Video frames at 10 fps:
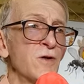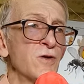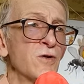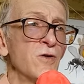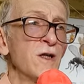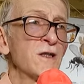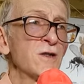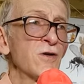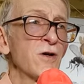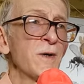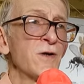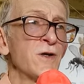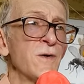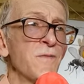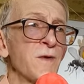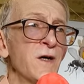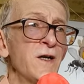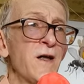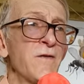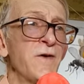So let's talk about
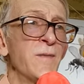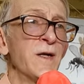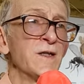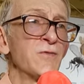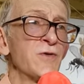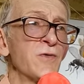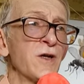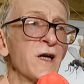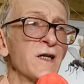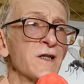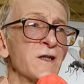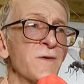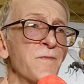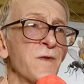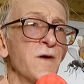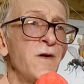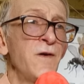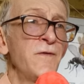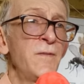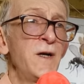another families which were collected.
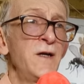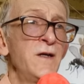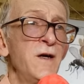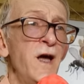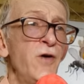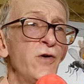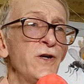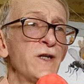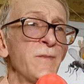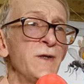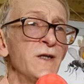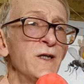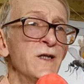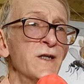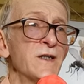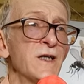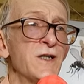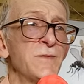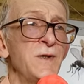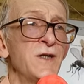Family Eurytamidae,
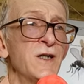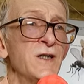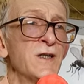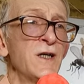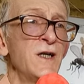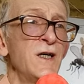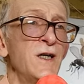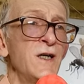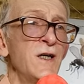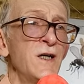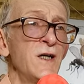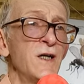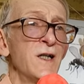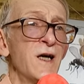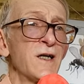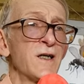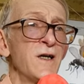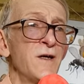such species like